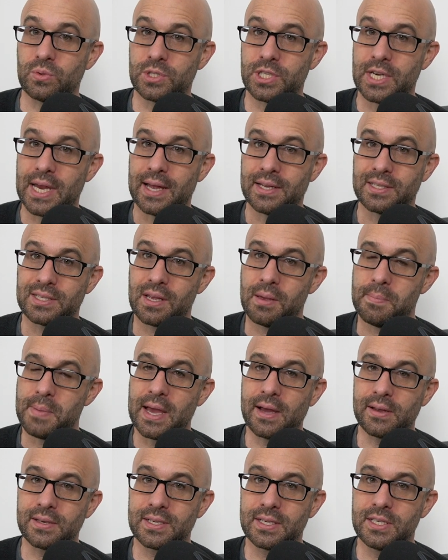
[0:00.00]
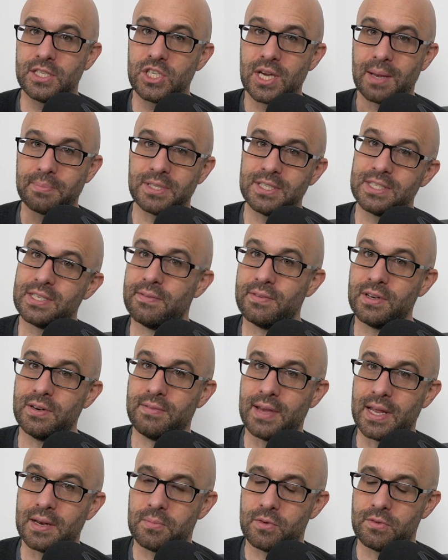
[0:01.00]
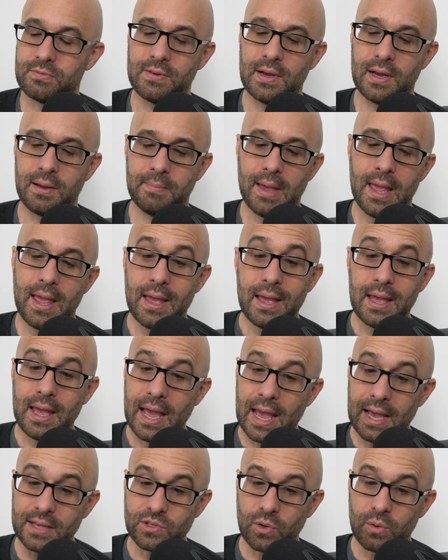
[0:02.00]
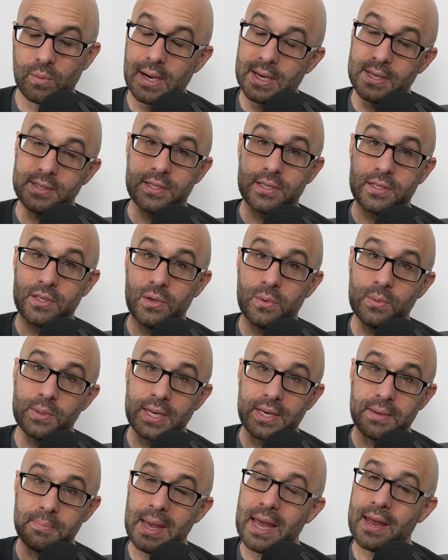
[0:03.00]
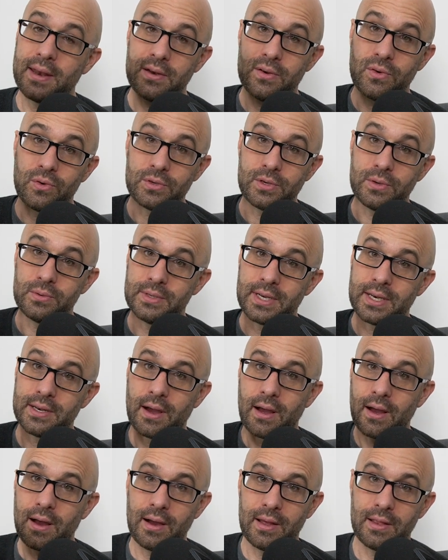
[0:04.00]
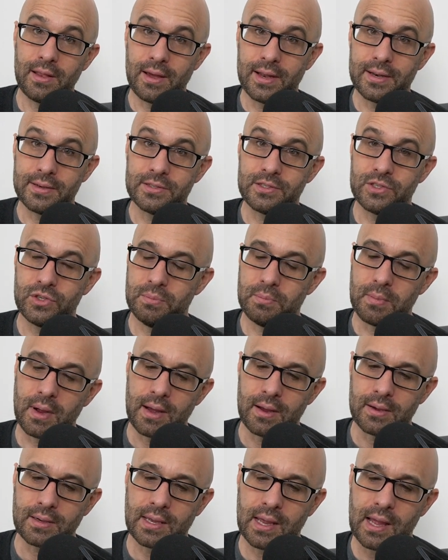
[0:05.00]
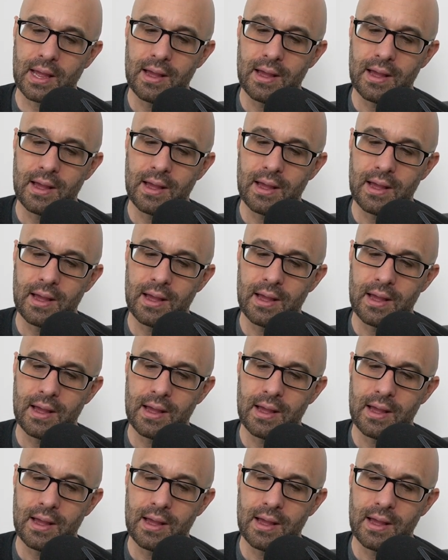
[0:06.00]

chat about Chapter 7 of Animal Farm. As always, you'll need a pen or you'll need a highlighter to mark